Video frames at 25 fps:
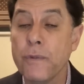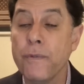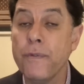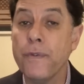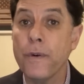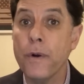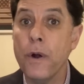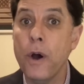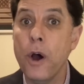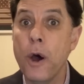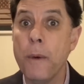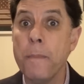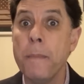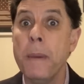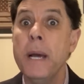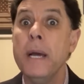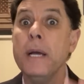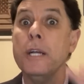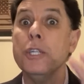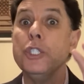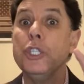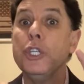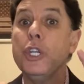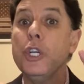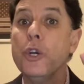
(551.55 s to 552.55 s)
from
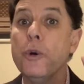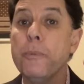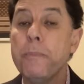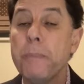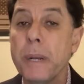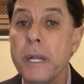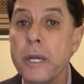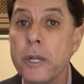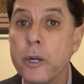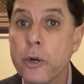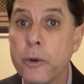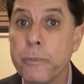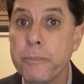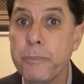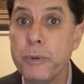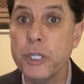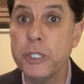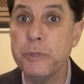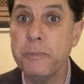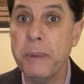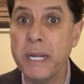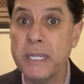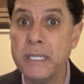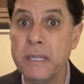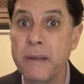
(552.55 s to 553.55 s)
a geopolitical
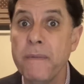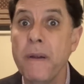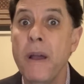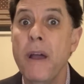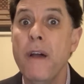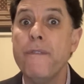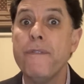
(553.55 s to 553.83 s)
perspective,